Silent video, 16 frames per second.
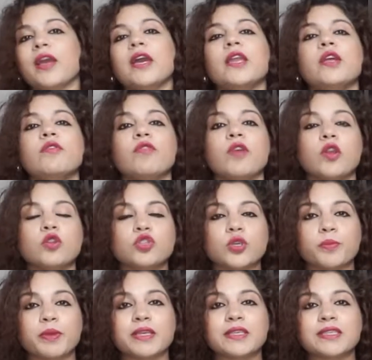any
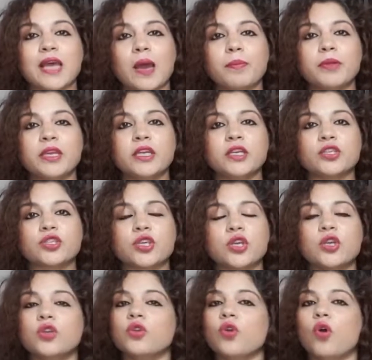fellowship
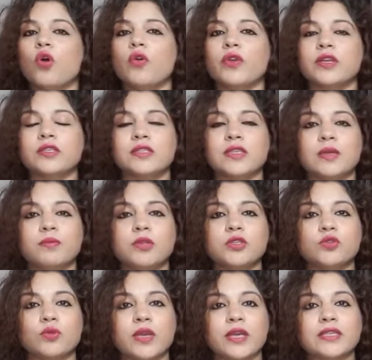examination nor is able
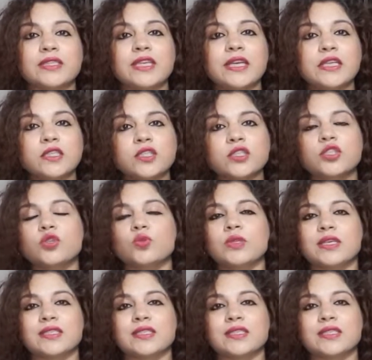to get the institute